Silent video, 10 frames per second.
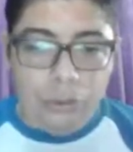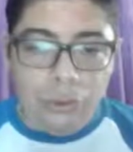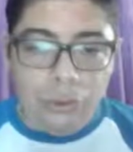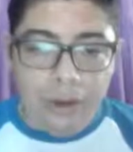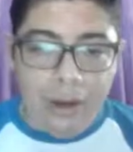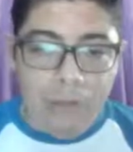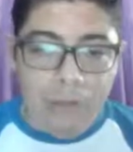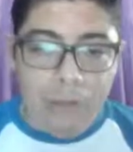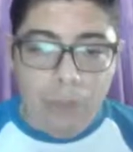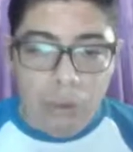to
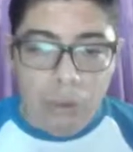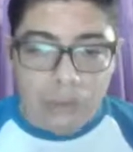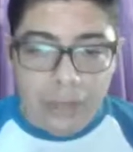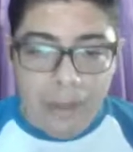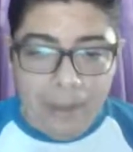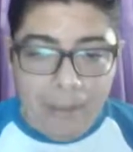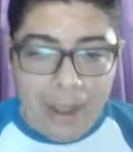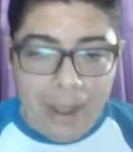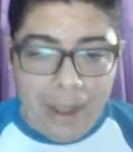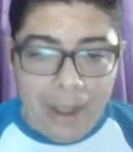your
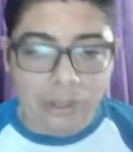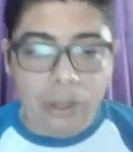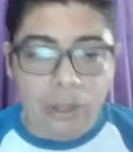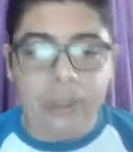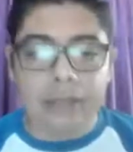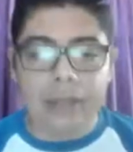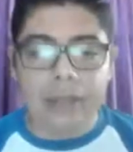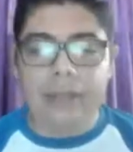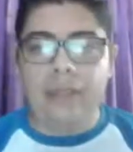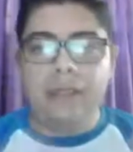remote
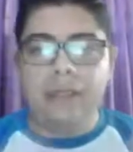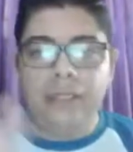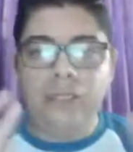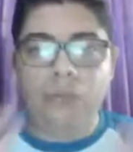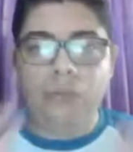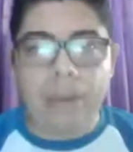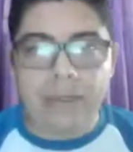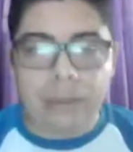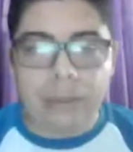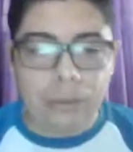MySQL. And this
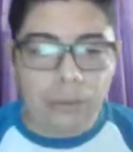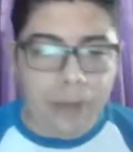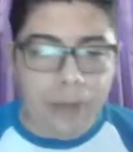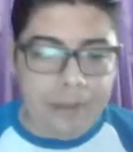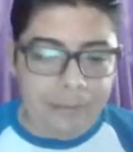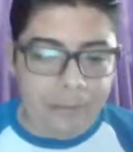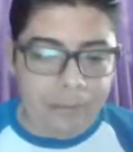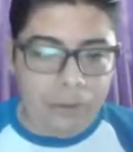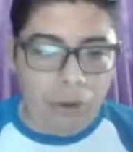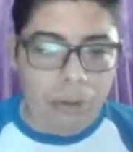is extremely simple
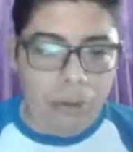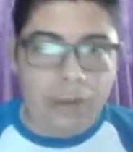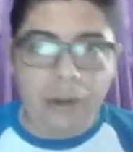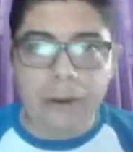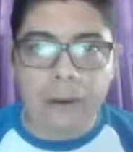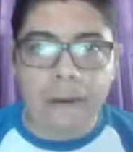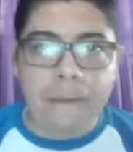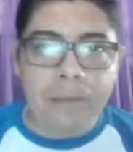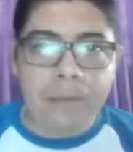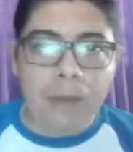to do, guys. Just
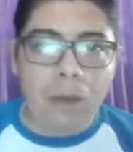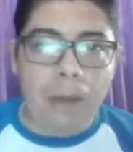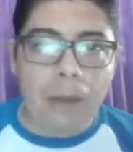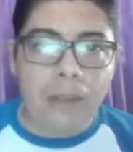copy it here,